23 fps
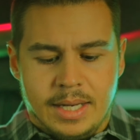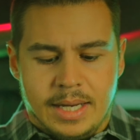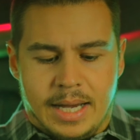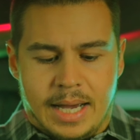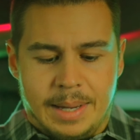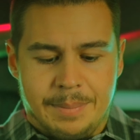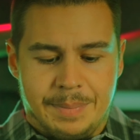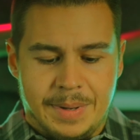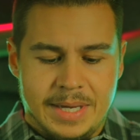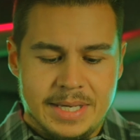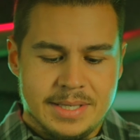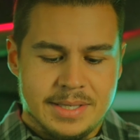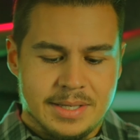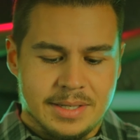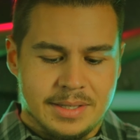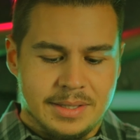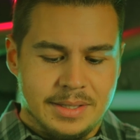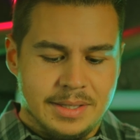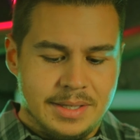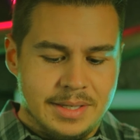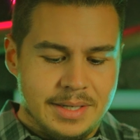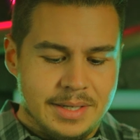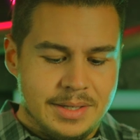I
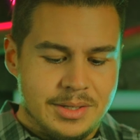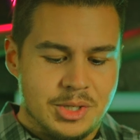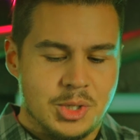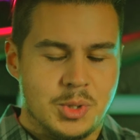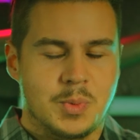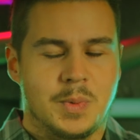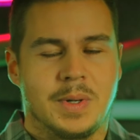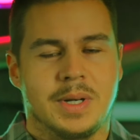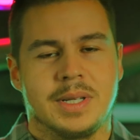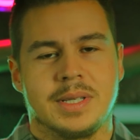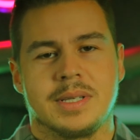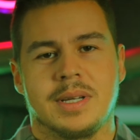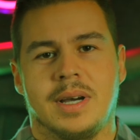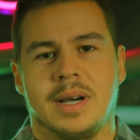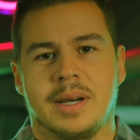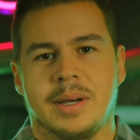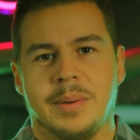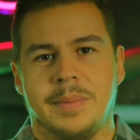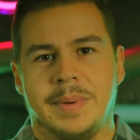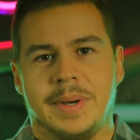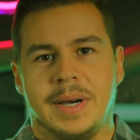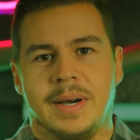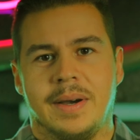basically just want to talk
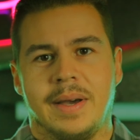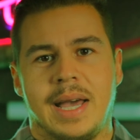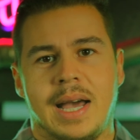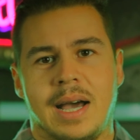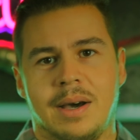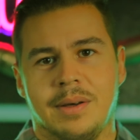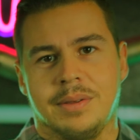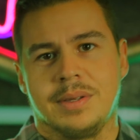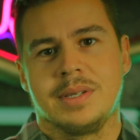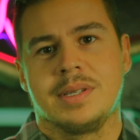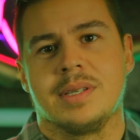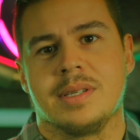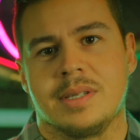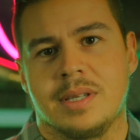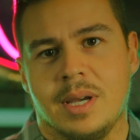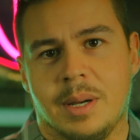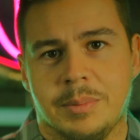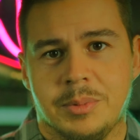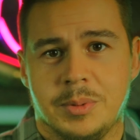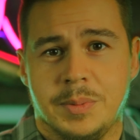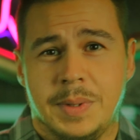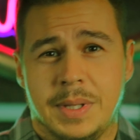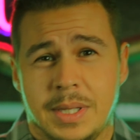about how this has
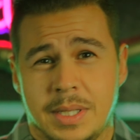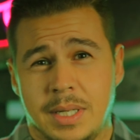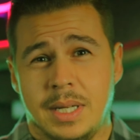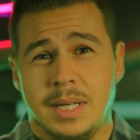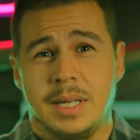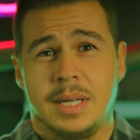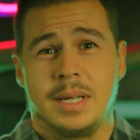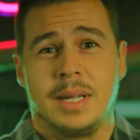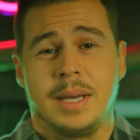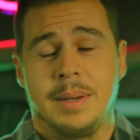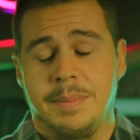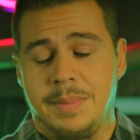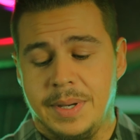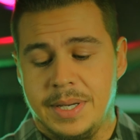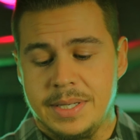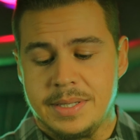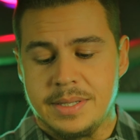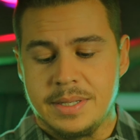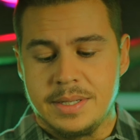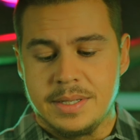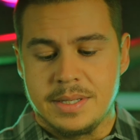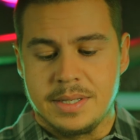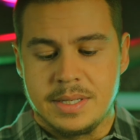helped me on the day-to-day
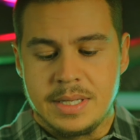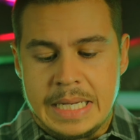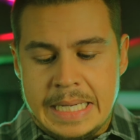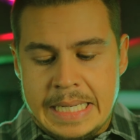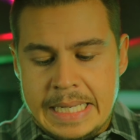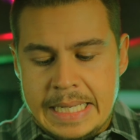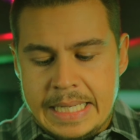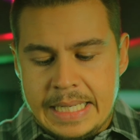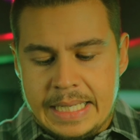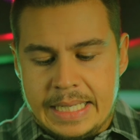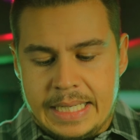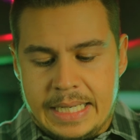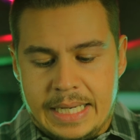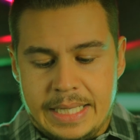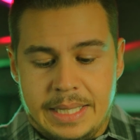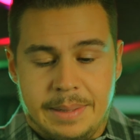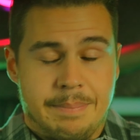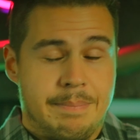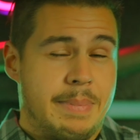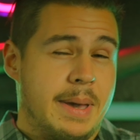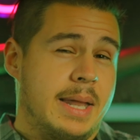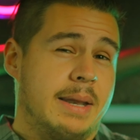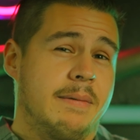basis,
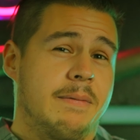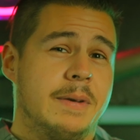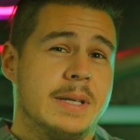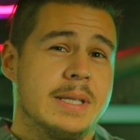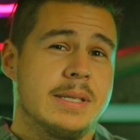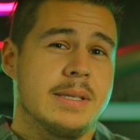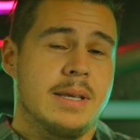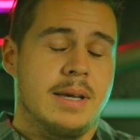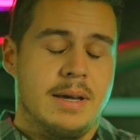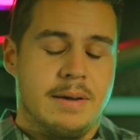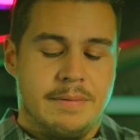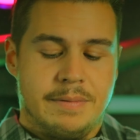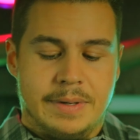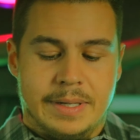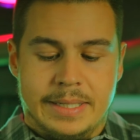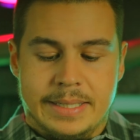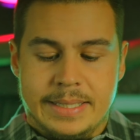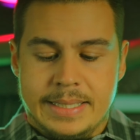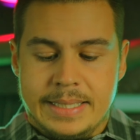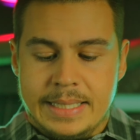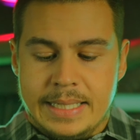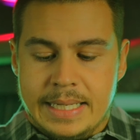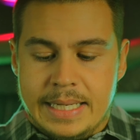the benefits of
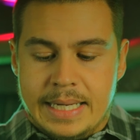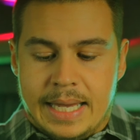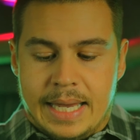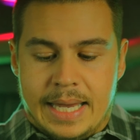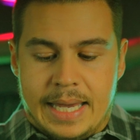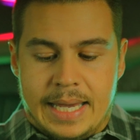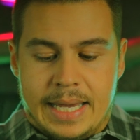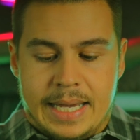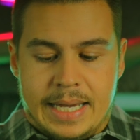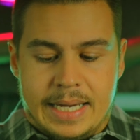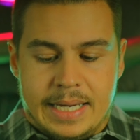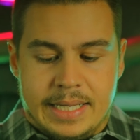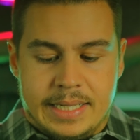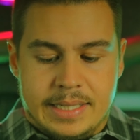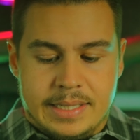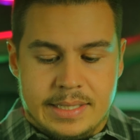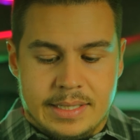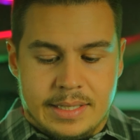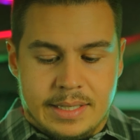it, and